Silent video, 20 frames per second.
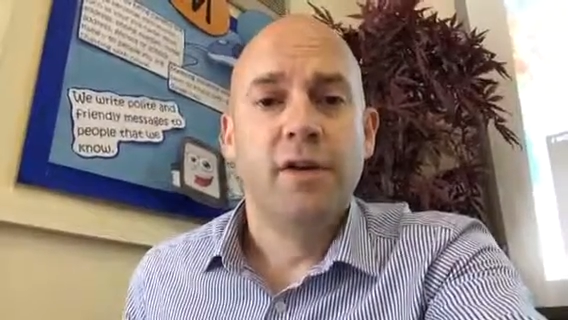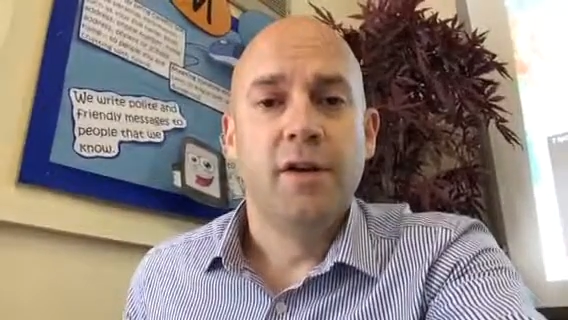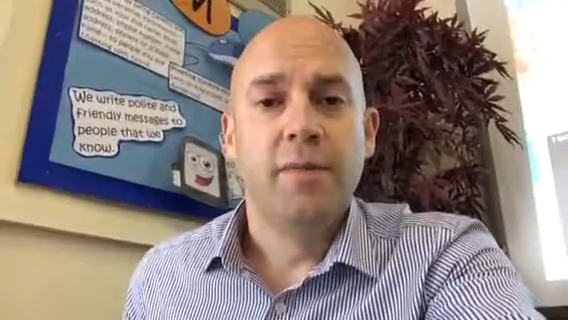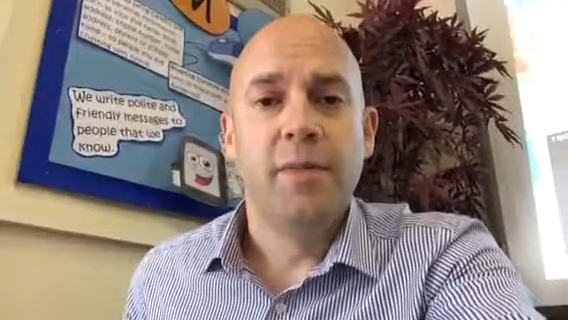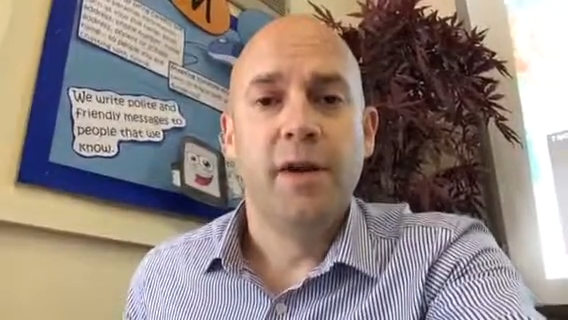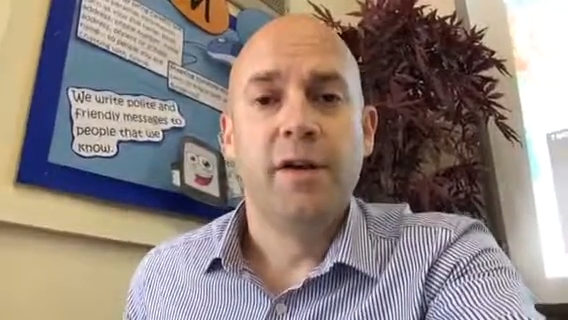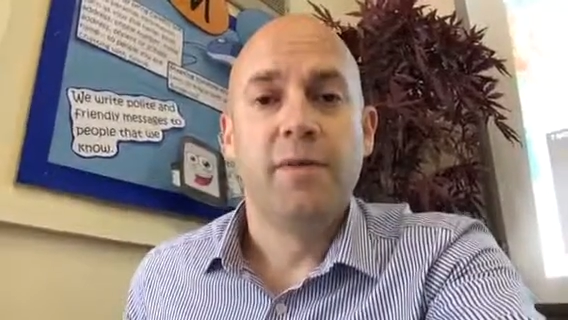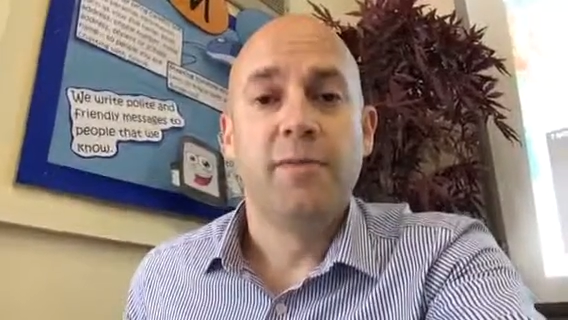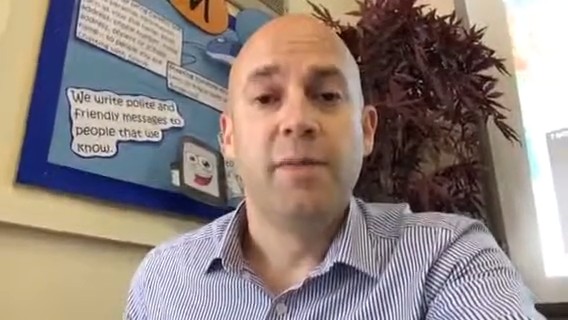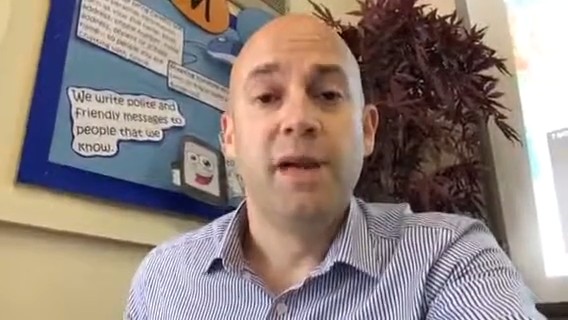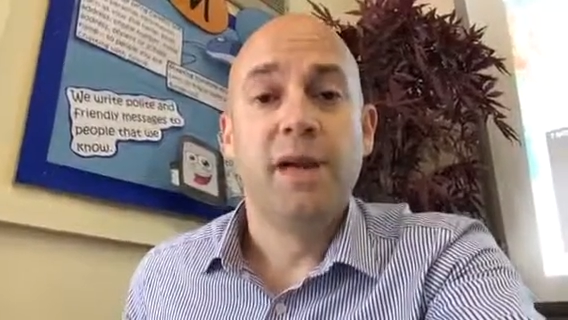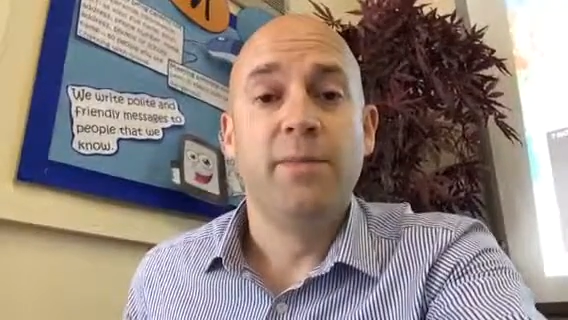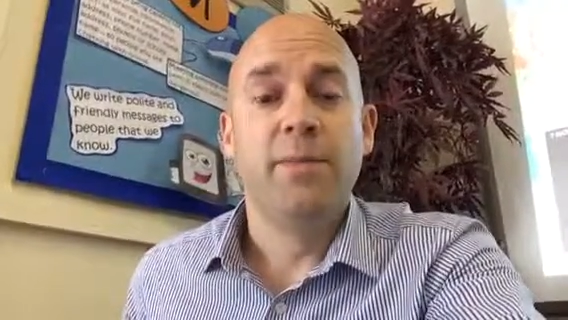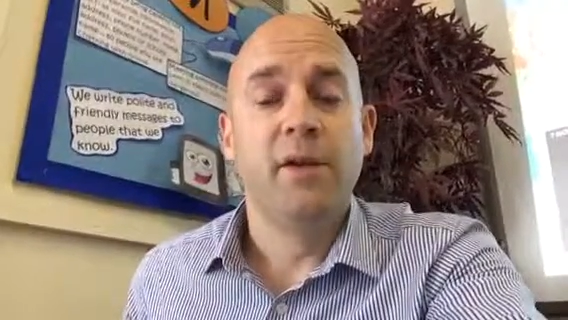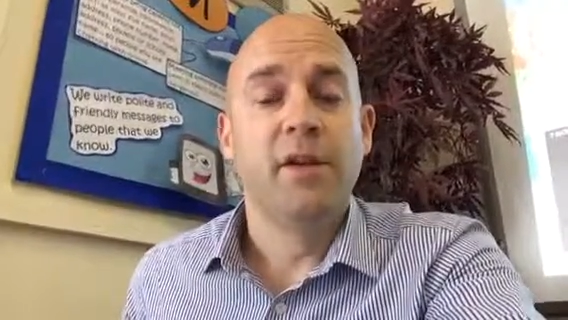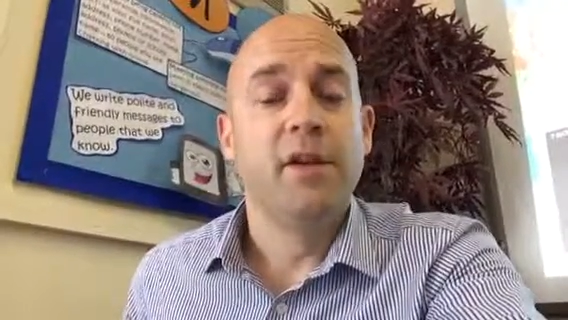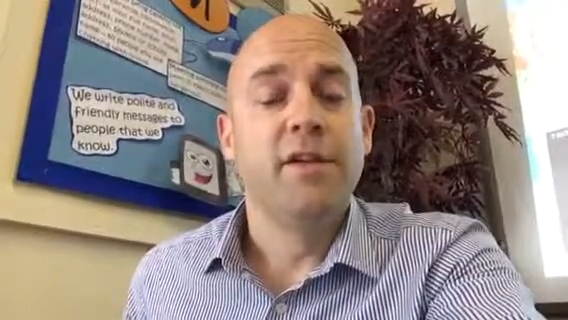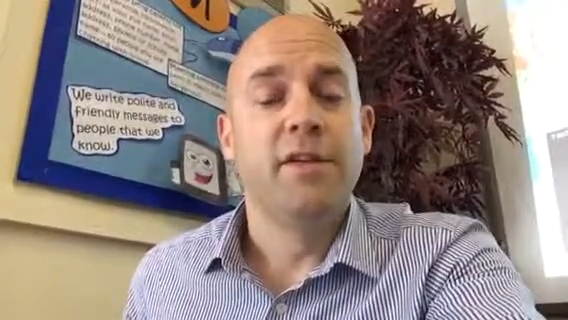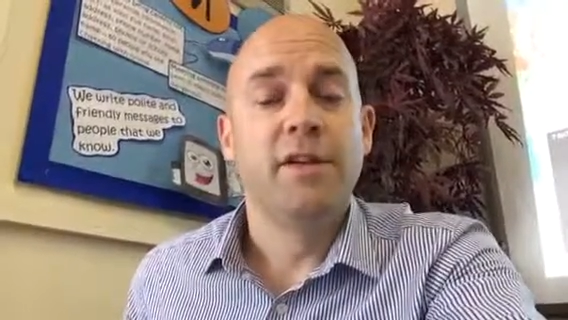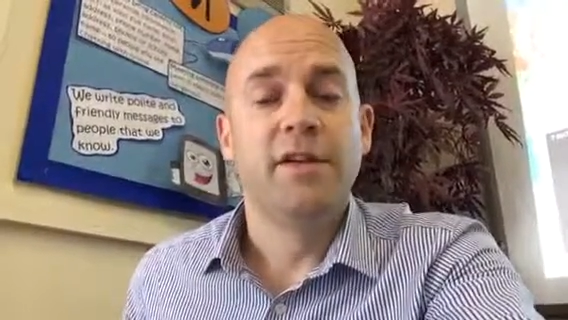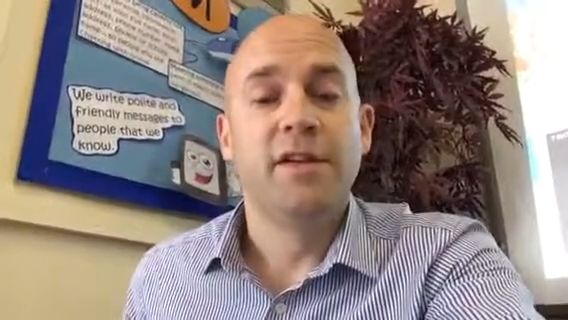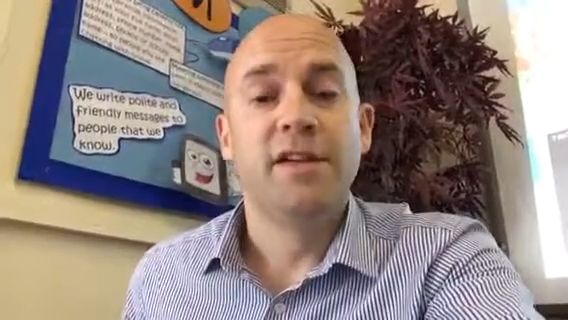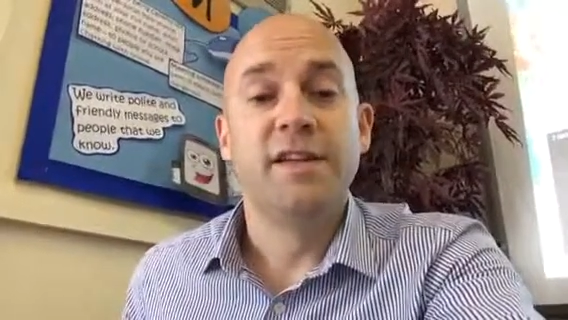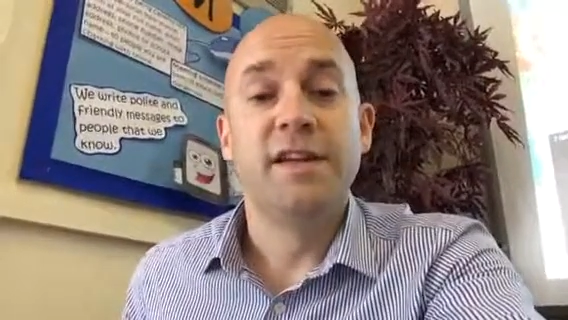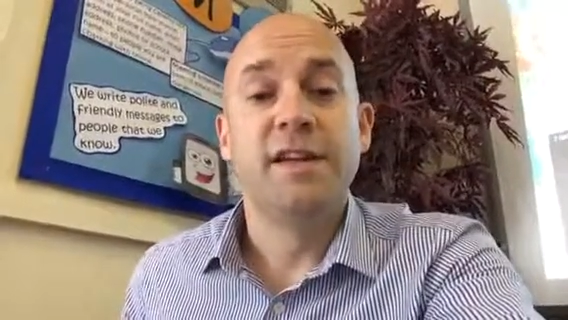about people that are